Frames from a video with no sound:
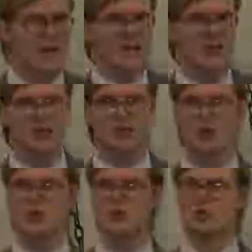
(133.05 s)
It's a
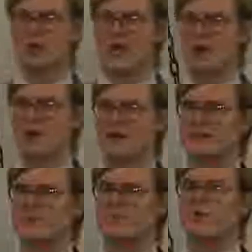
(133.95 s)
solution area
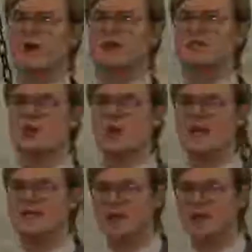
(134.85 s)
that provides great